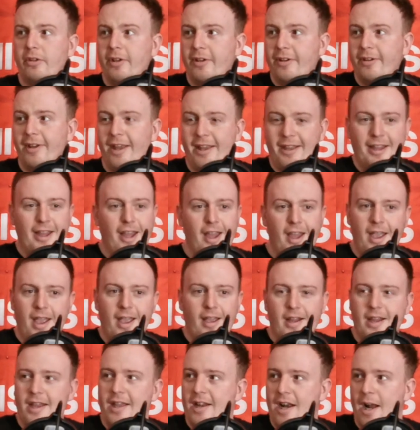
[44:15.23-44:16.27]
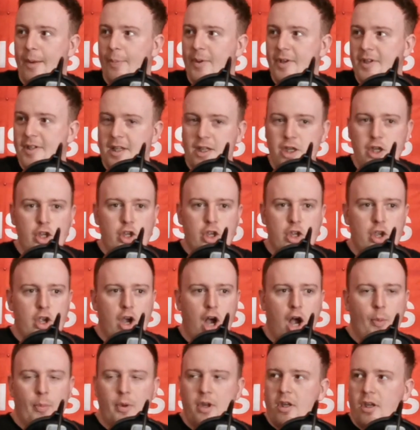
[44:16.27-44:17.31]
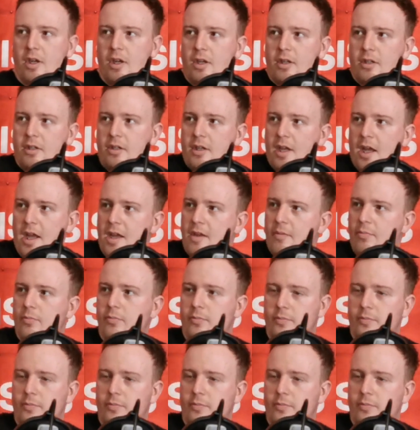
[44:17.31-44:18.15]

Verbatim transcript: yeah, yeah, absolutely. it happens. Yeah, yeah. the best league in the world. Yeah.